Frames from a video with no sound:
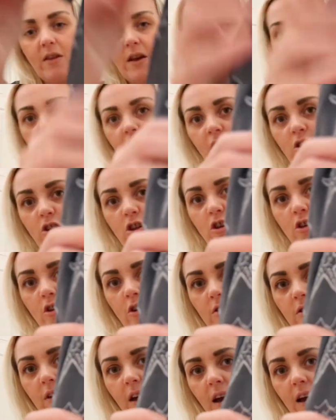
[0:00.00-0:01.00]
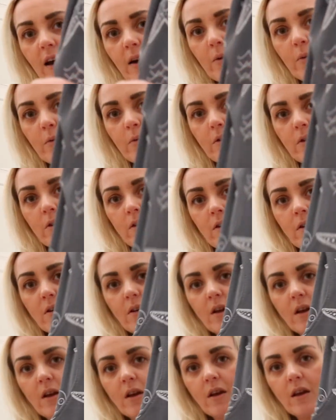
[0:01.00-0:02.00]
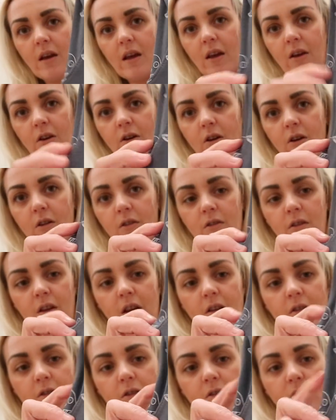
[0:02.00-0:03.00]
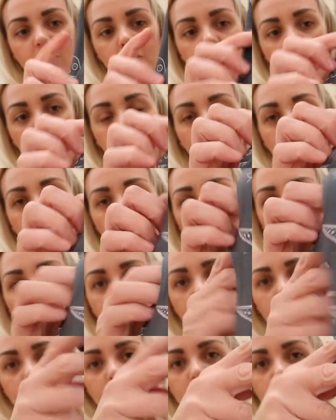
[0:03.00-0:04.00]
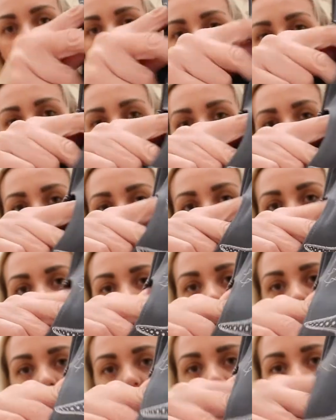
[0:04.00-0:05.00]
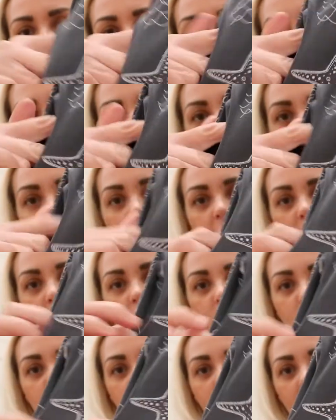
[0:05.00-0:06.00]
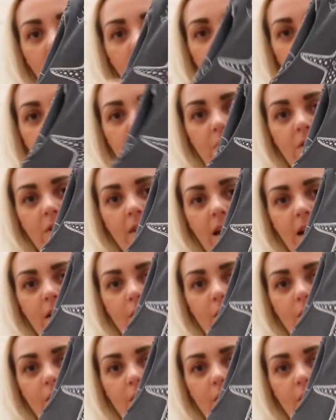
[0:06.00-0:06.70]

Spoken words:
then as you go down, it goes into some pockets, which just gives it a bit more shape to the